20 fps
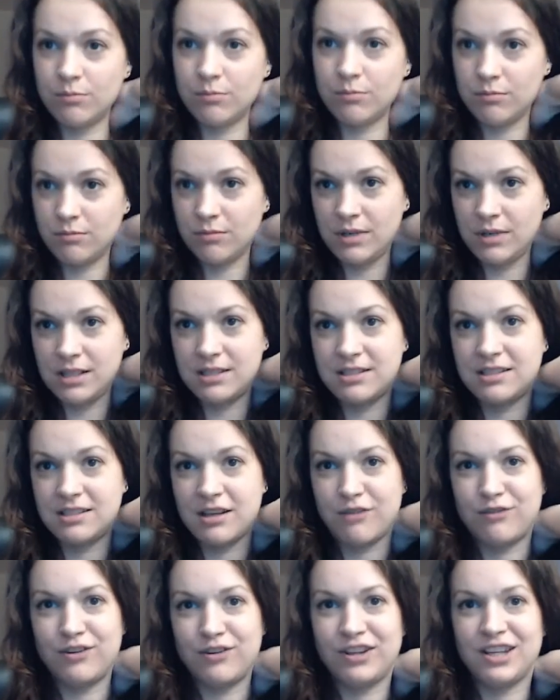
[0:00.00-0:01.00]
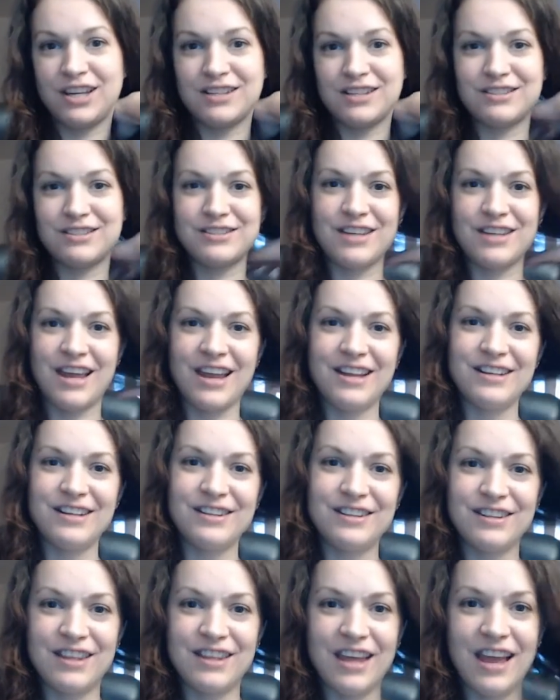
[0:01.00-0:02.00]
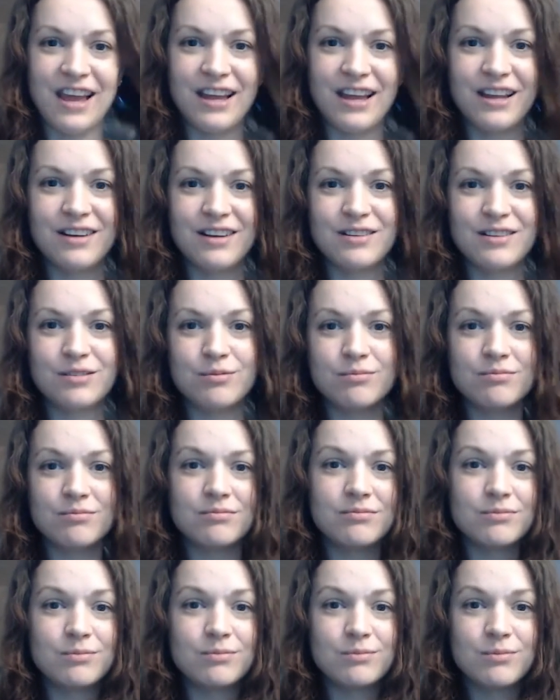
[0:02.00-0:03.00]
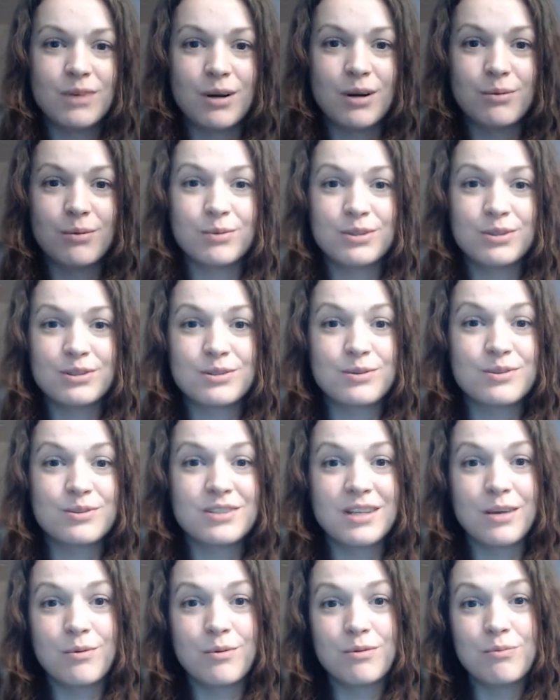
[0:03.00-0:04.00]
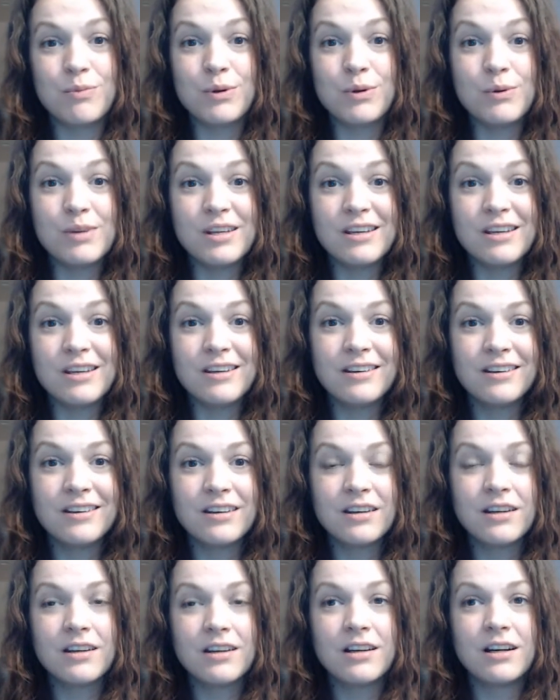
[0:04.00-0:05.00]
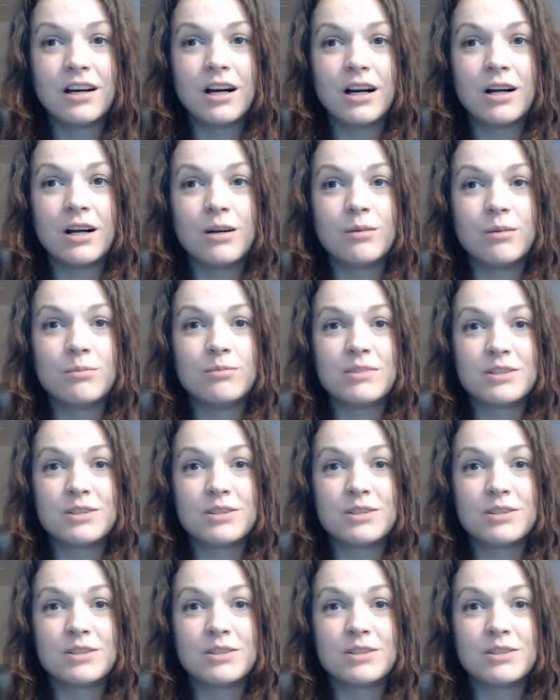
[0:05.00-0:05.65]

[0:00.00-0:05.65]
It's definitely a sign that I would associate with beauty, as